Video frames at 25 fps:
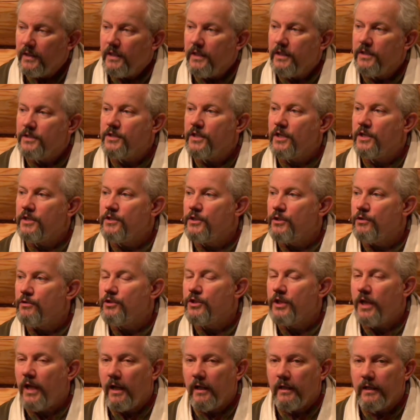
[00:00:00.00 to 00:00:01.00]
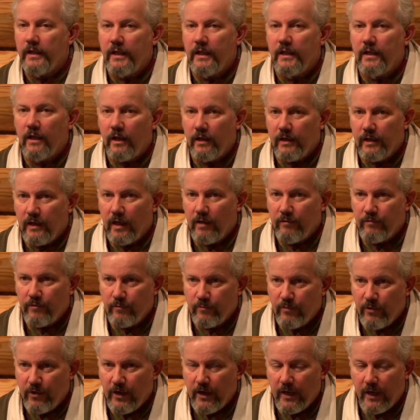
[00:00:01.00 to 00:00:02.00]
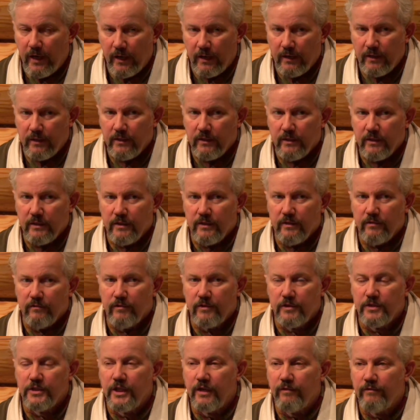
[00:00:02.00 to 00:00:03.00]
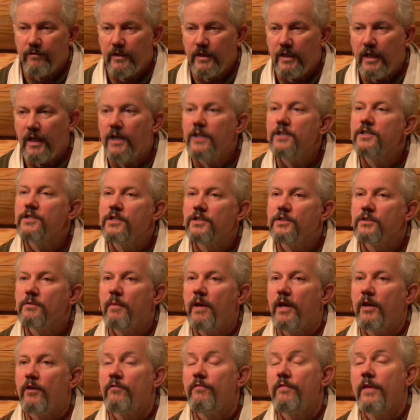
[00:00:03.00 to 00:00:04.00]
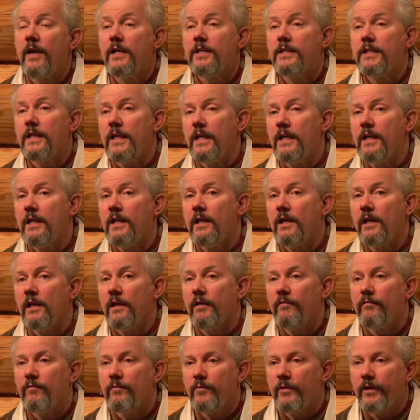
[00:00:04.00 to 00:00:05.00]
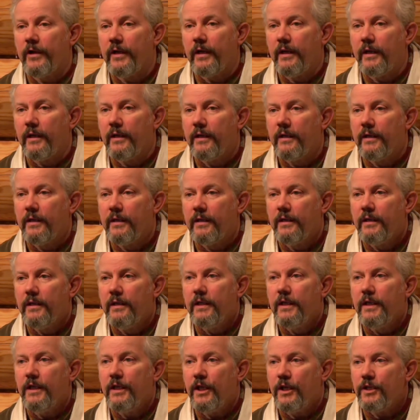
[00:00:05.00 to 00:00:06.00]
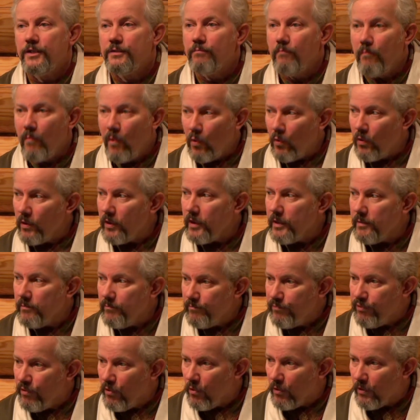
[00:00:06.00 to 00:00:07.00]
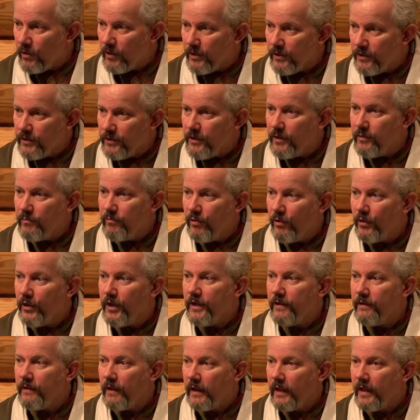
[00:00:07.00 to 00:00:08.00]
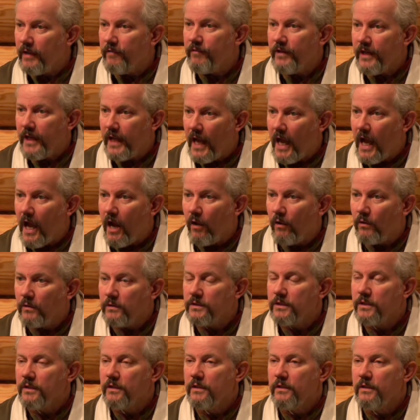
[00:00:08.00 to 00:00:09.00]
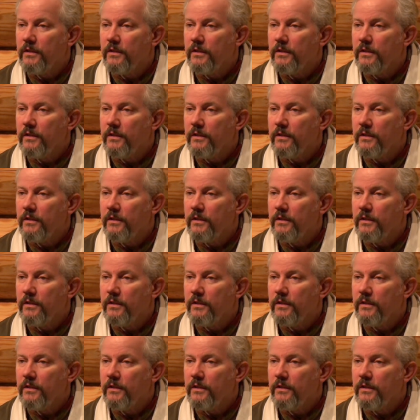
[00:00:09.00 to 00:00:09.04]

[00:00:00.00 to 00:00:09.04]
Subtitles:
It says, you shall eat unleavened bread for 7 days. As a matter of fact, eating unleavened bread is more important than putting the leavening out